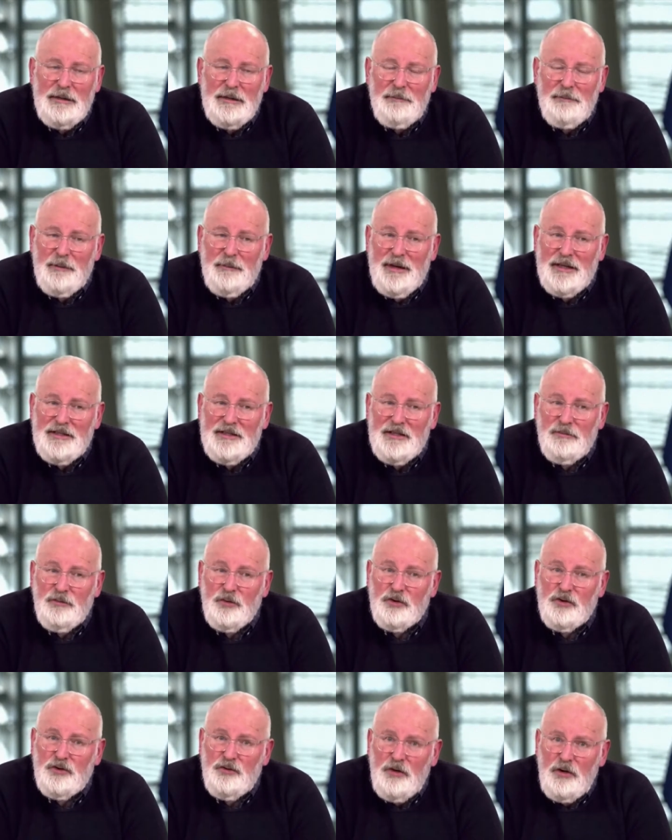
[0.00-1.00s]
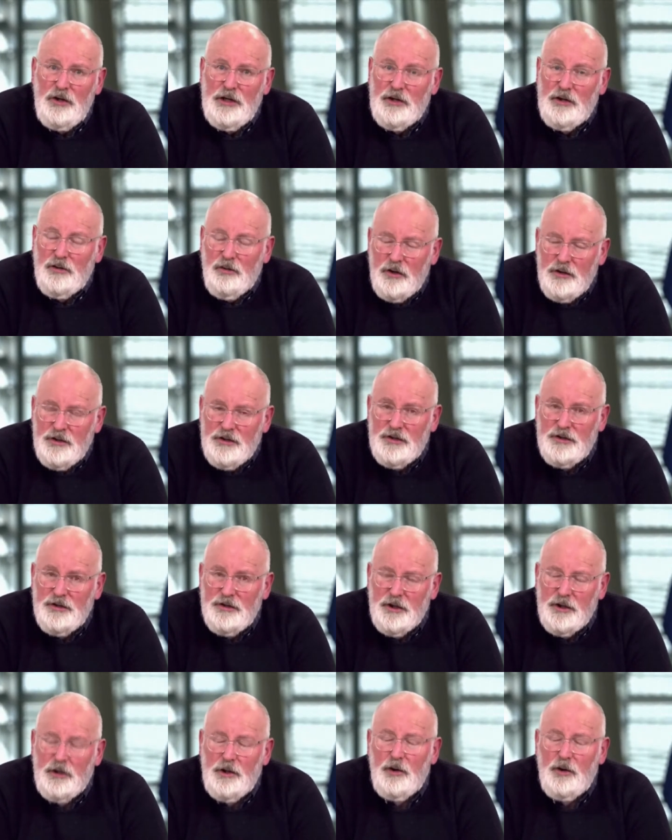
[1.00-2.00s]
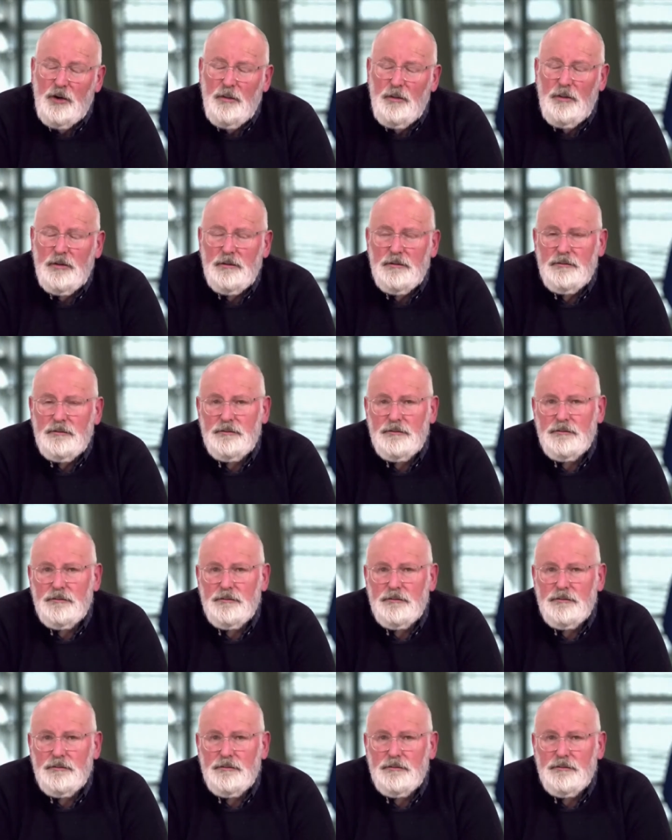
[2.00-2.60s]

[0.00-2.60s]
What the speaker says: and get implemented more strongly across the globe.